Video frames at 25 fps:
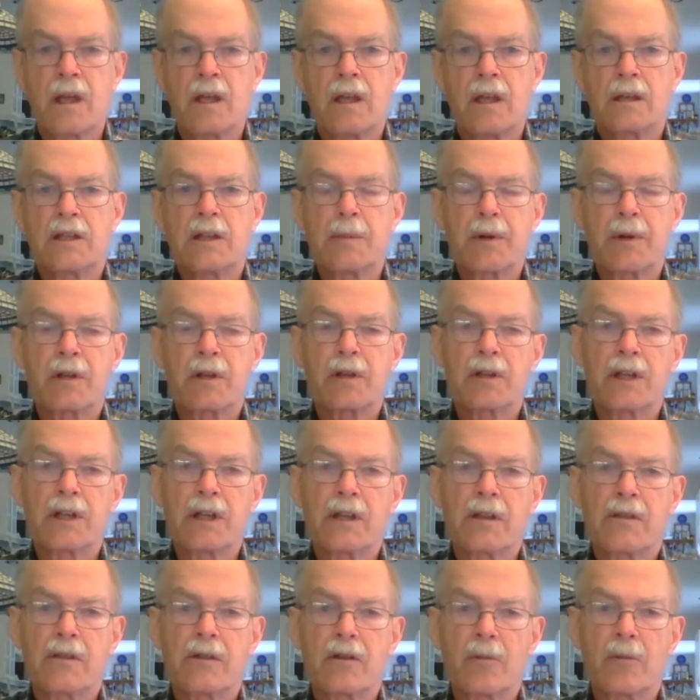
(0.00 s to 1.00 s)

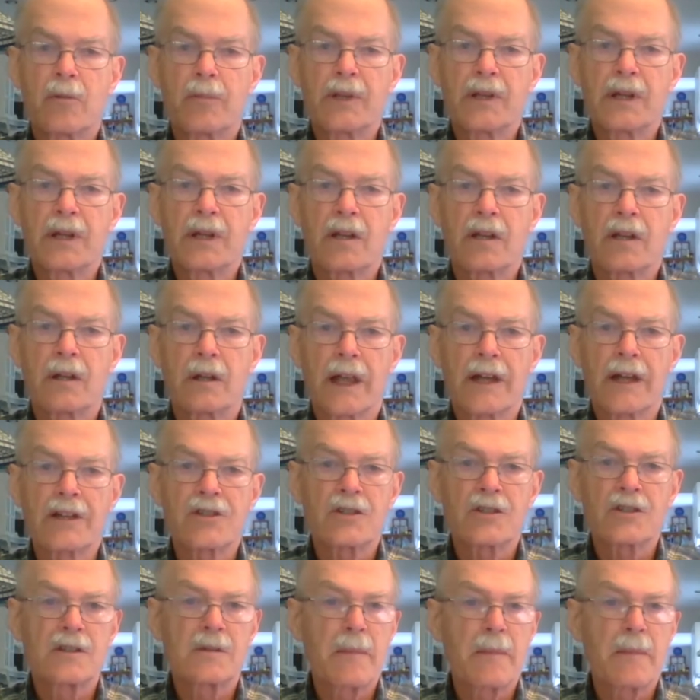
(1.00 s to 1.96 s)
typically there'll be a collections